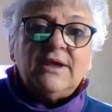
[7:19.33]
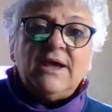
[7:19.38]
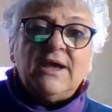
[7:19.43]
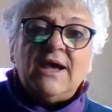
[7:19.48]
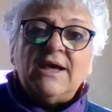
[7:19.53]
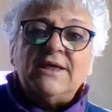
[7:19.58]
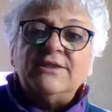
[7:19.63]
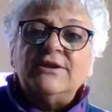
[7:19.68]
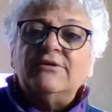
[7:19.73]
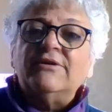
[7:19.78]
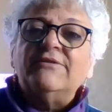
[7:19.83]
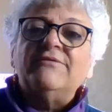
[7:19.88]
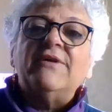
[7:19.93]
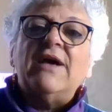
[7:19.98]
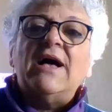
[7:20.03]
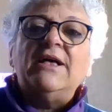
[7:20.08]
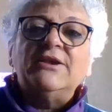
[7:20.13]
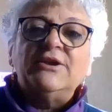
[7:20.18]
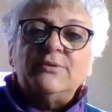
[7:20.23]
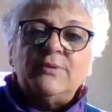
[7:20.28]
and they're
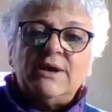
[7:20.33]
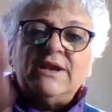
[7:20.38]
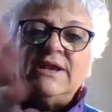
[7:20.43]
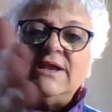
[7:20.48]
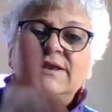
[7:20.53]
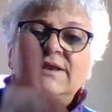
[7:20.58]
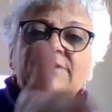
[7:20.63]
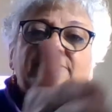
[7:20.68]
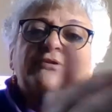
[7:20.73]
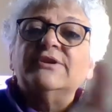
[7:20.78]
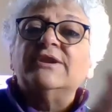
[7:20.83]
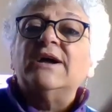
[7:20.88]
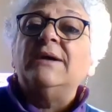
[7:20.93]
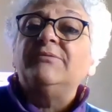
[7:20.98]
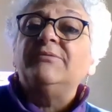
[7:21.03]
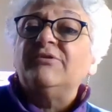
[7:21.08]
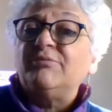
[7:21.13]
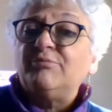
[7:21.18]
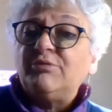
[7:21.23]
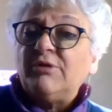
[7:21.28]
evaluating different
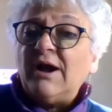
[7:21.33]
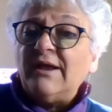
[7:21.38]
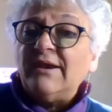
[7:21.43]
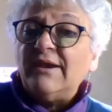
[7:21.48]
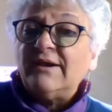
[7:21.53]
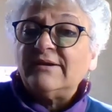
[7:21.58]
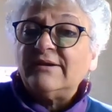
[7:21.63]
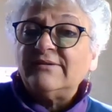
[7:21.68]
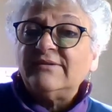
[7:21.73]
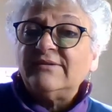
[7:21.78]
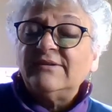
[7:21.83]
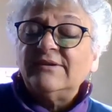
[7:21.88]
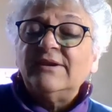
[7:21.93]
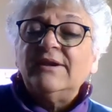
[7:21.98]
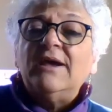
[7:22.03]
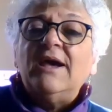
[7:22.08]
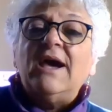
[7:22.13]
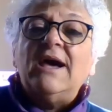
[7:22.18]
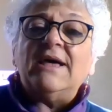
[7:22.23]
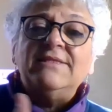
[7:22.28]
types of products,
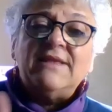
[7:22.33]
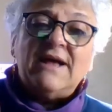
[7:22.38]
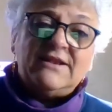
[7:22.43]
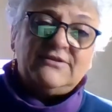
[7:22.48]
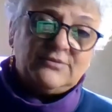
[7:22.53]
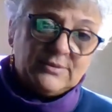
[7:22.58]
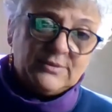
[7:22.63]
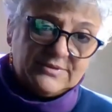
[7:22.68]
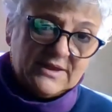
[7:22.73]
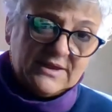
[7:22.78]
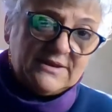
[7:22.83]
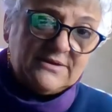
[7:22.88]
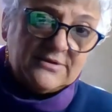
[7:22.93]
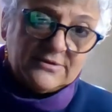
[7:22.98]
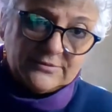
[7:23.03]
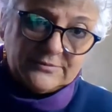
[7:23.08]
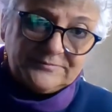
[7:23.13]
and that's what they do.